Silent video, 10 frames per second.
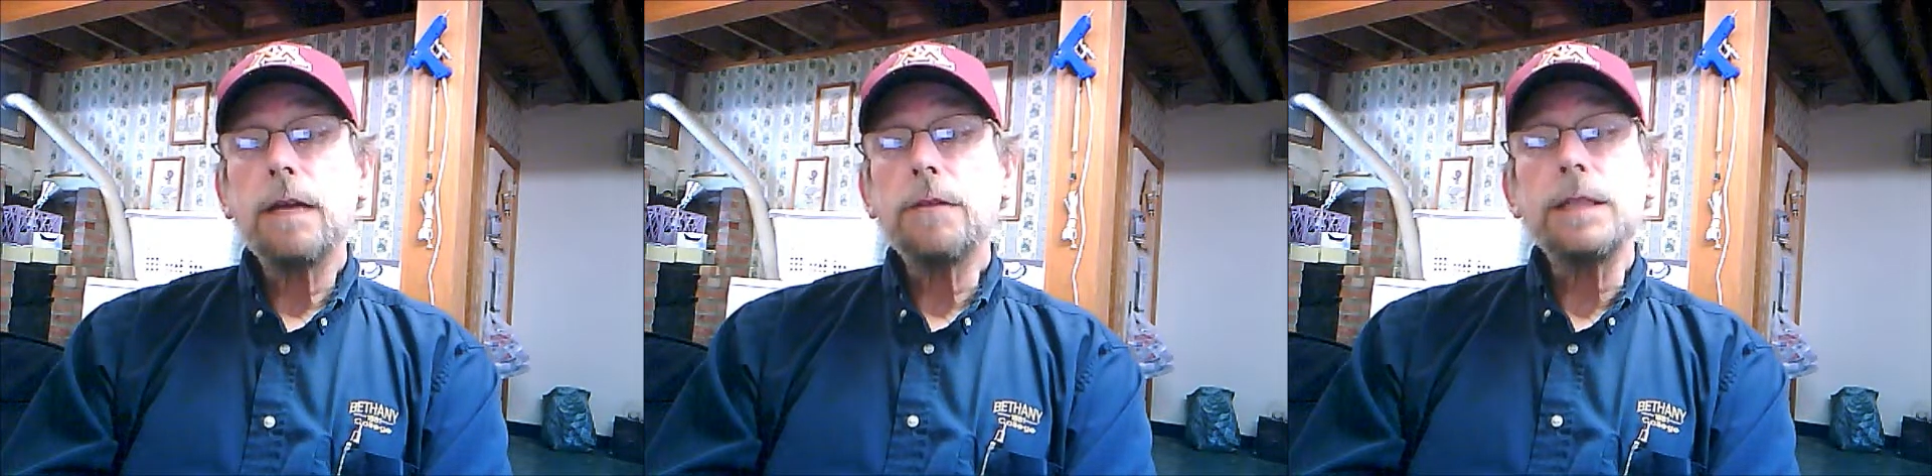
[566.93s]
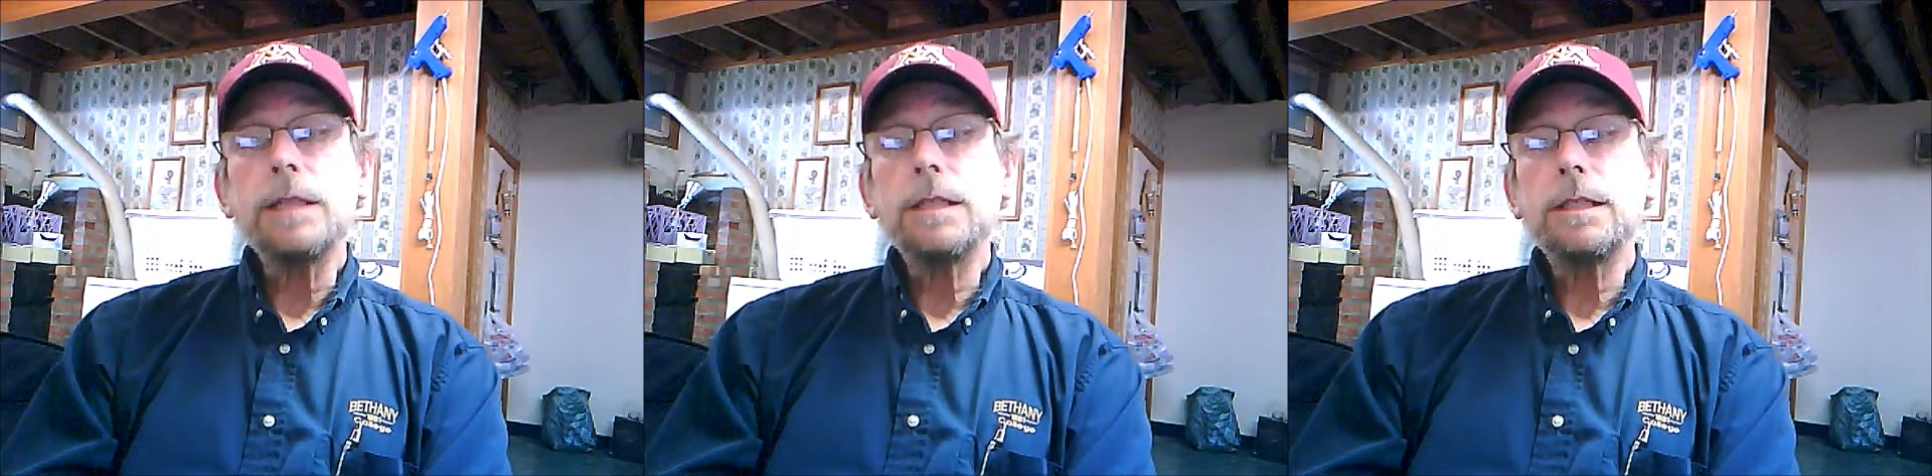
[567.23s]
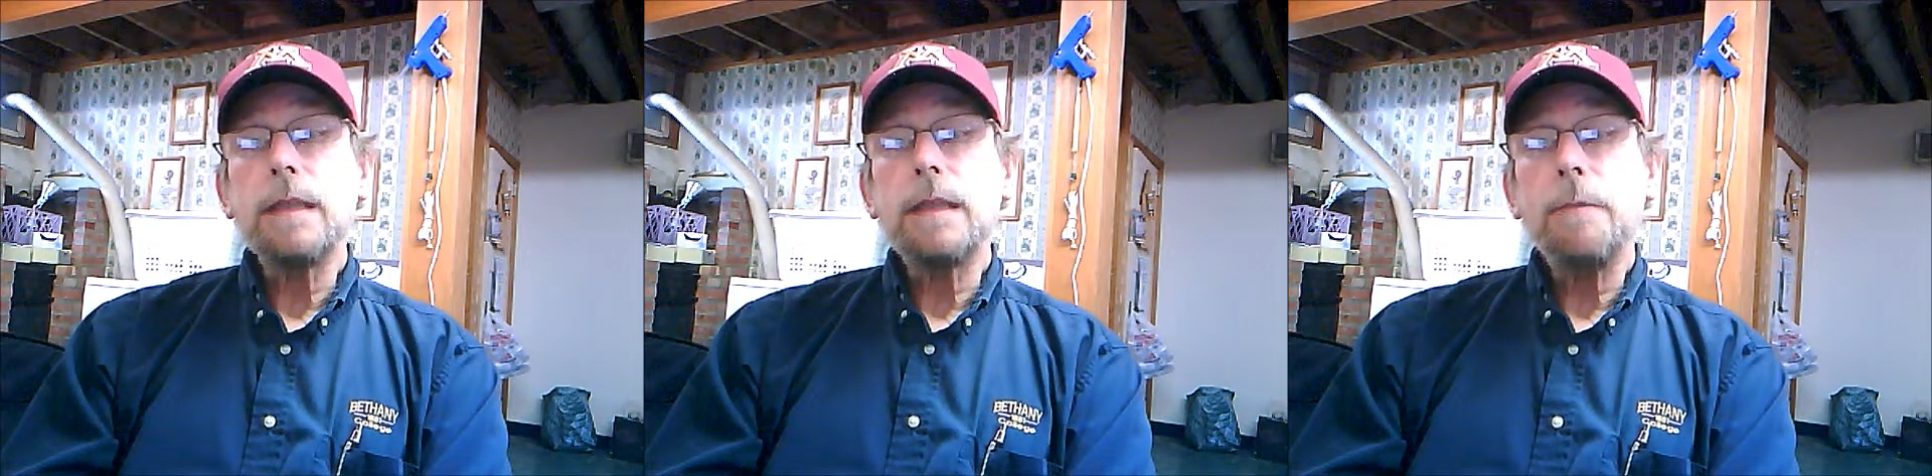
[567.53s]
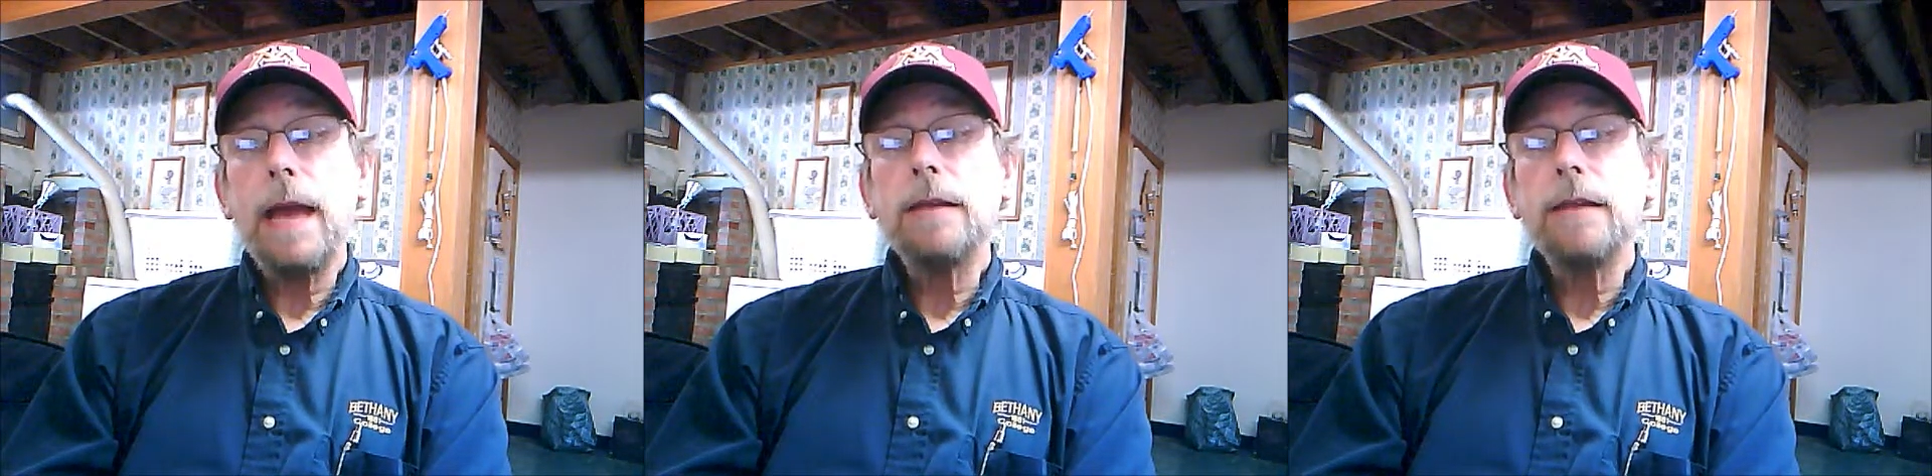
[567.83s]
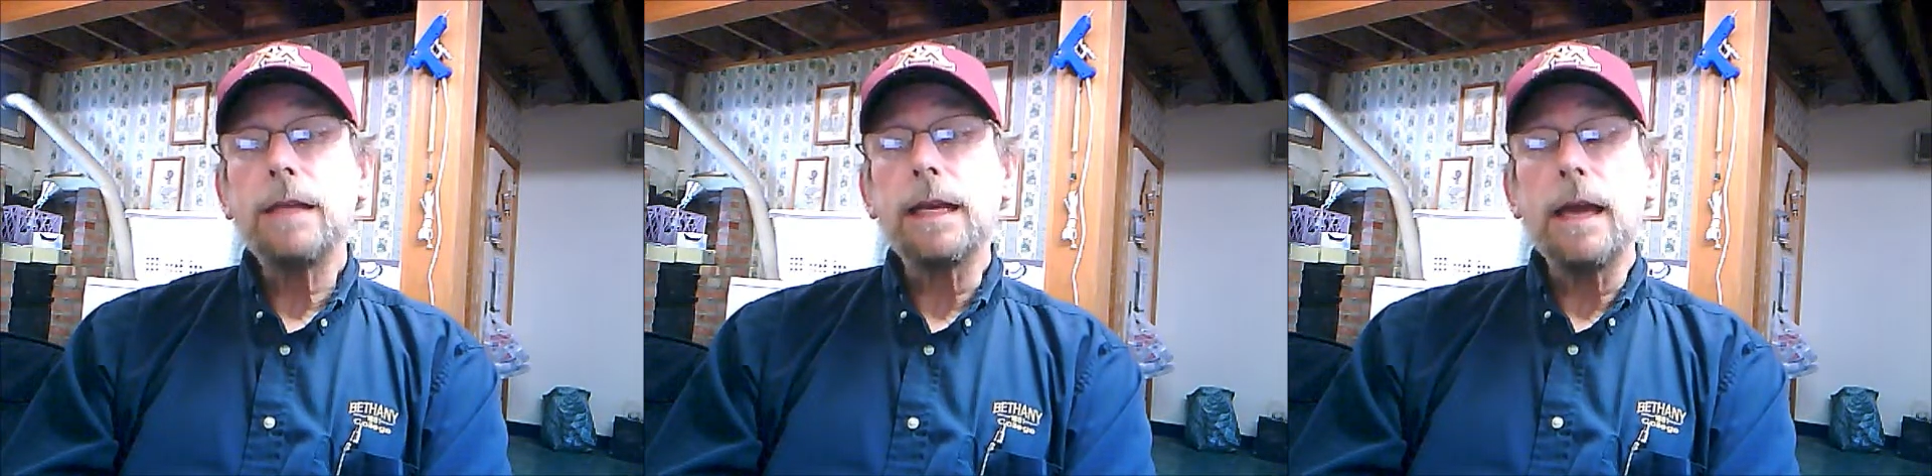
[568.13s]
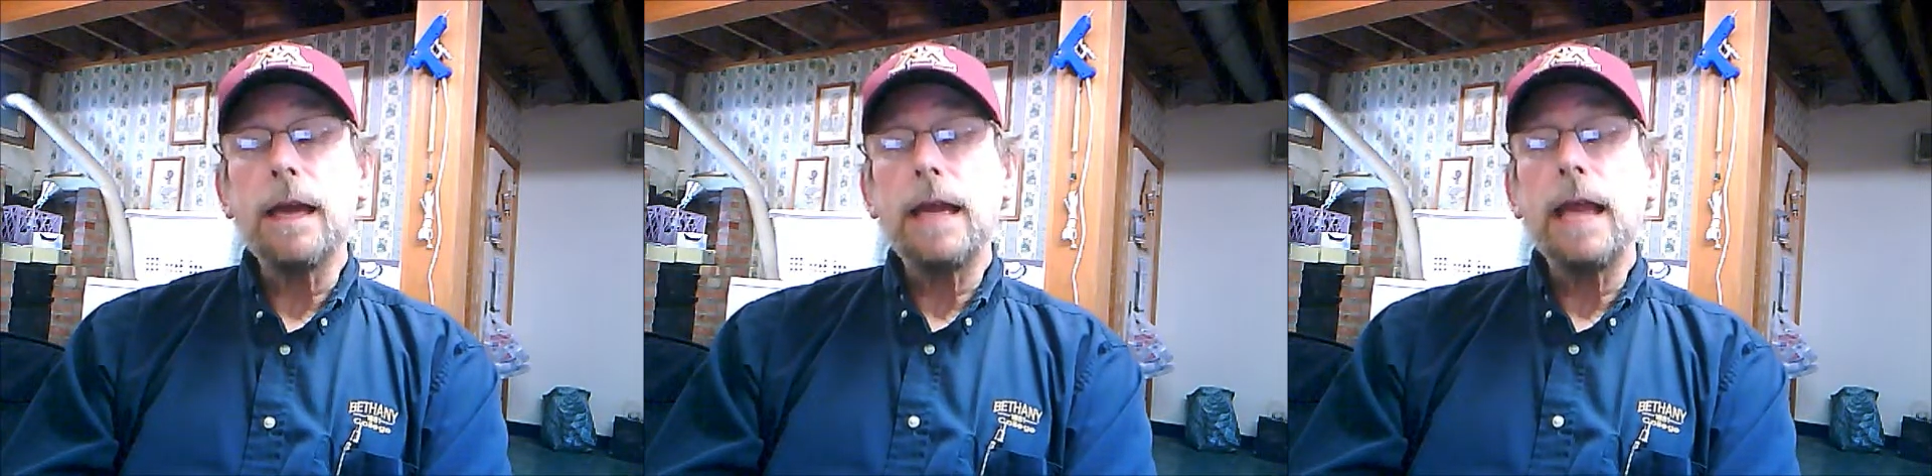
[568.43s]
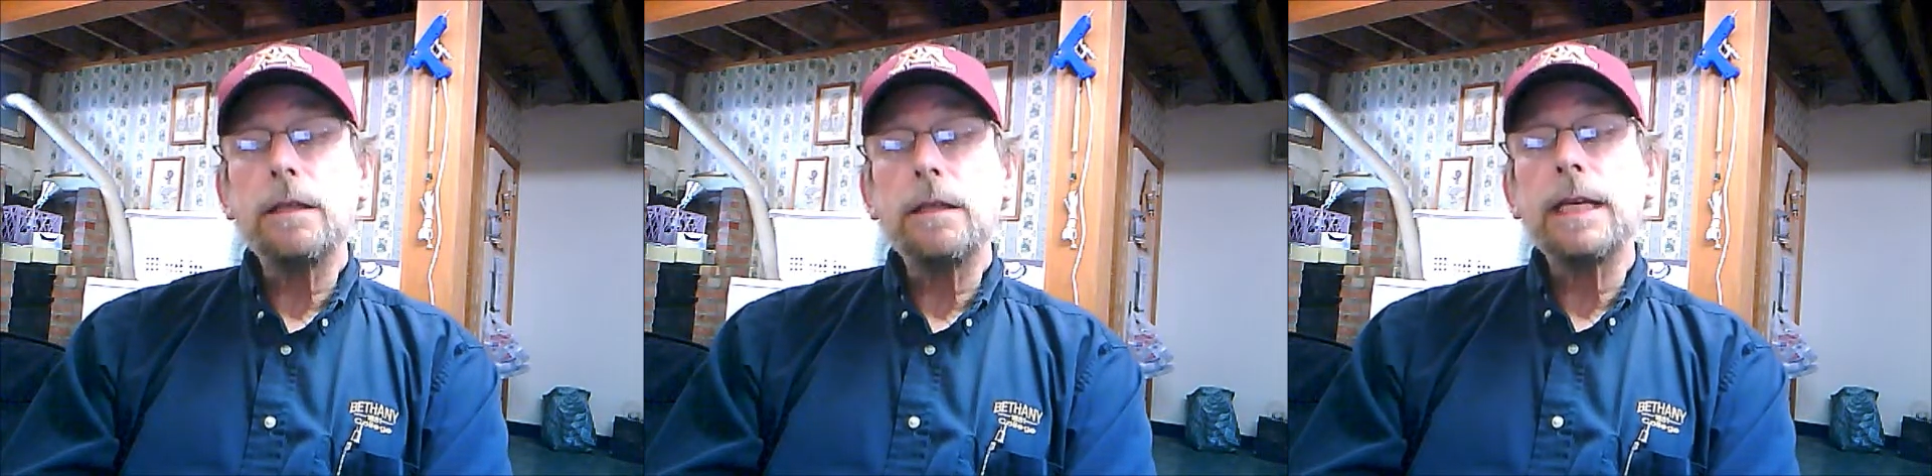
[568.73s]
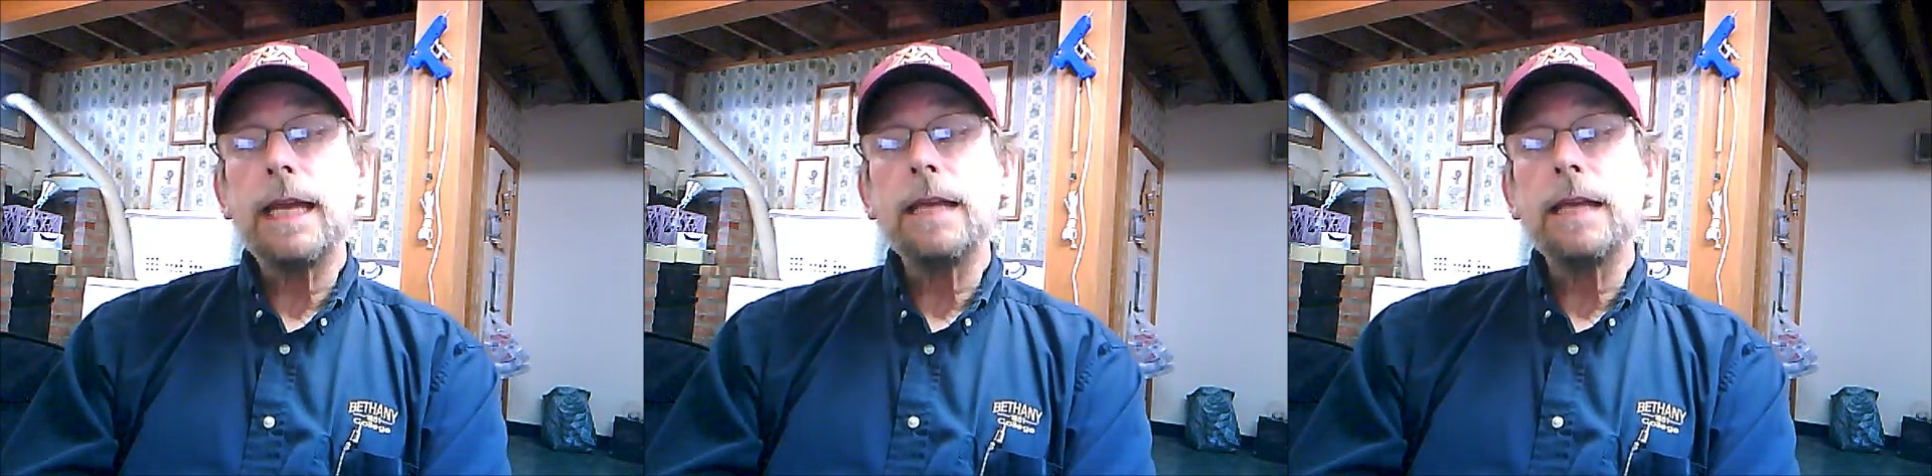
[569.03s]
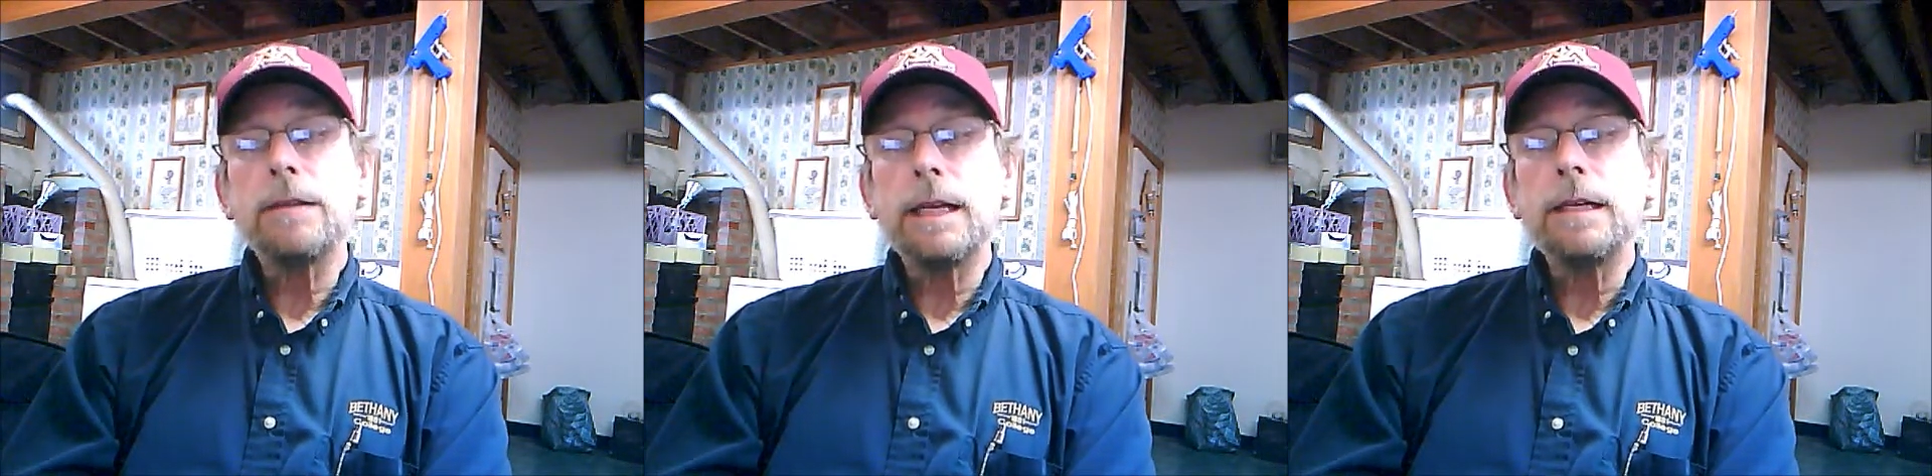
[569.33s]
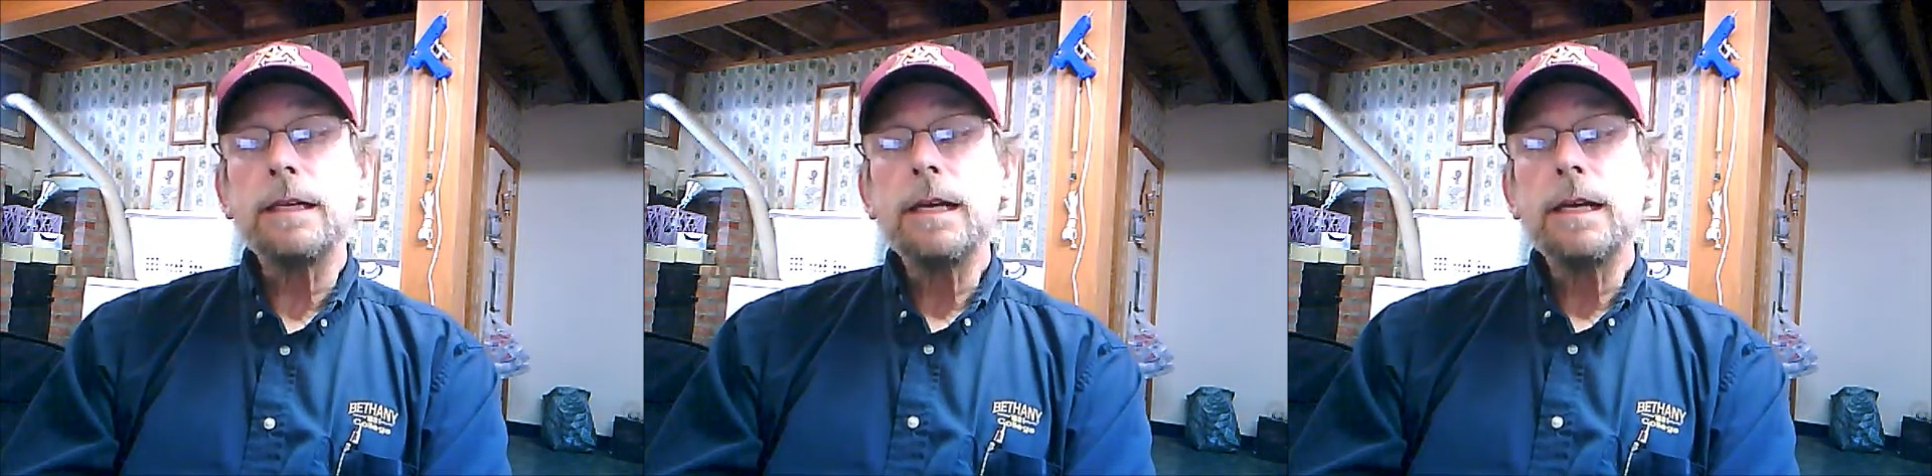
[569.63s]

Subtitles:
thinks this is a bad thing, an alienating thing,